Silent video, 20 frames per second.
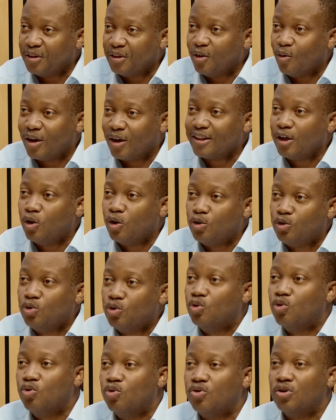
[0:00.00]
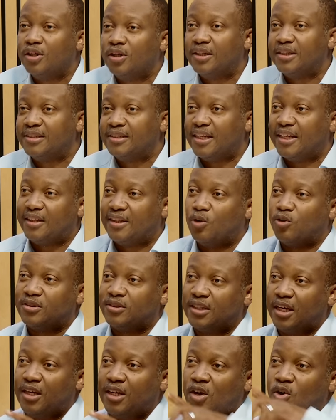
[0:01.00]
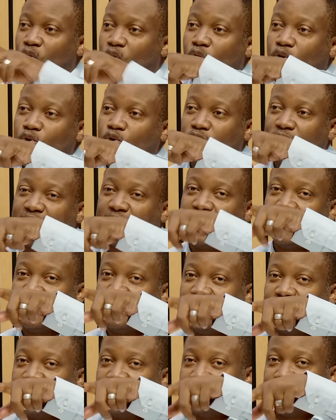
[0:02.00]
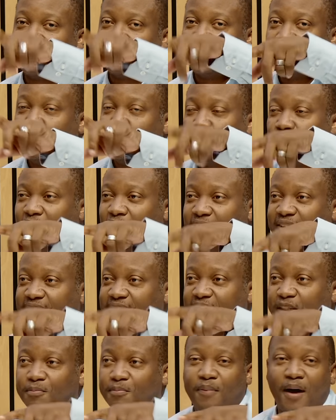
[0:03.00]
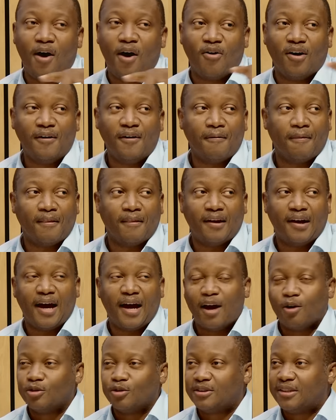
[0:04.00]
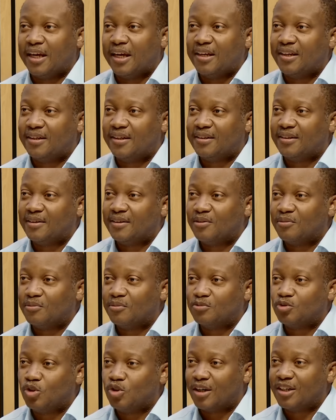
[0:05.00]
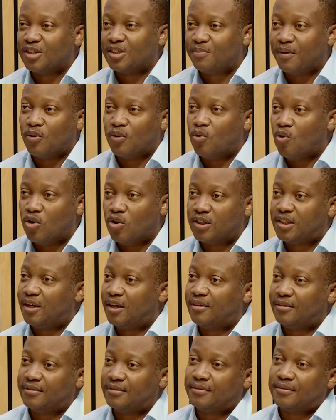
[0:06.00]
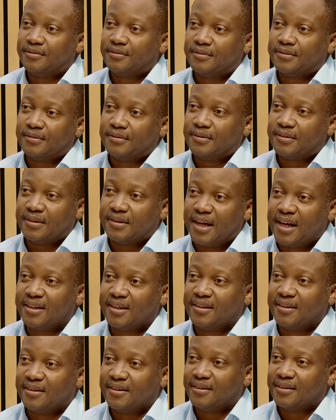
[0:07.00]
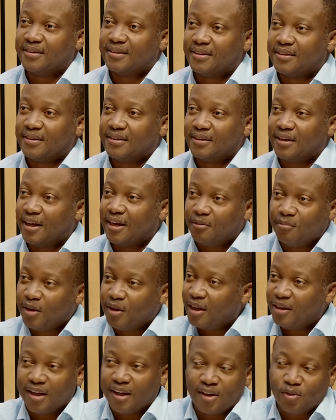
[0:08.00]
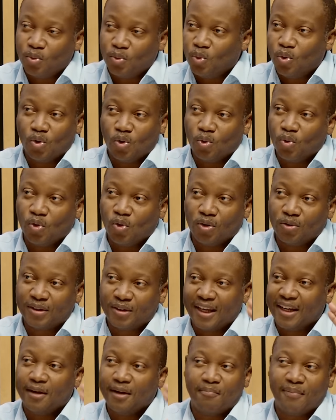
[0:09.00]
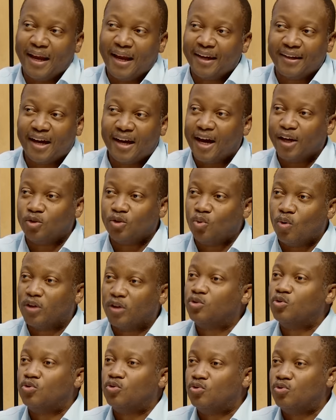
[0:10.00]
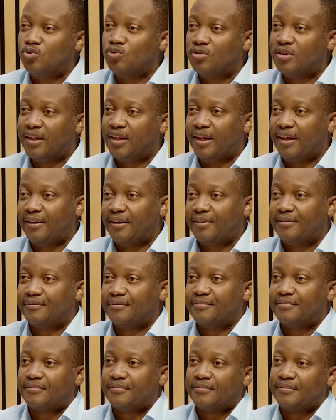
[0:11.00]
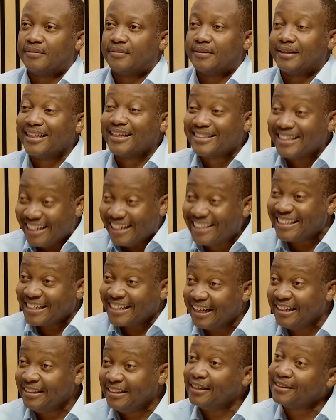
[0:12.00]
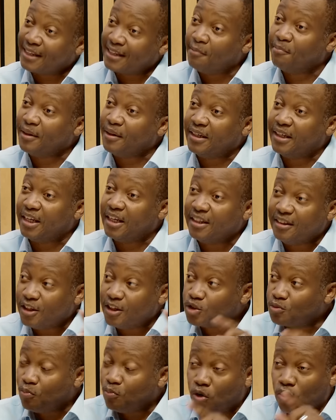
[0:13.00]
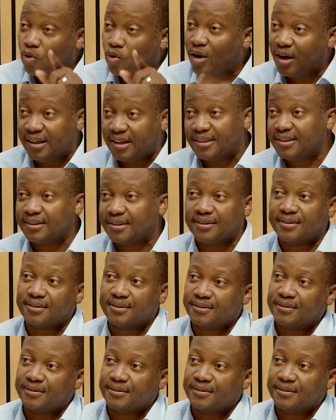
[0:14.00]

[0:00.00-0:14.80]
What they will do is that they will say, oh, you take city power. I will take Johannesburg water, right? Mm. And we'll turn a blind eye to what you do there. That's literally what's happening in these small coalitions.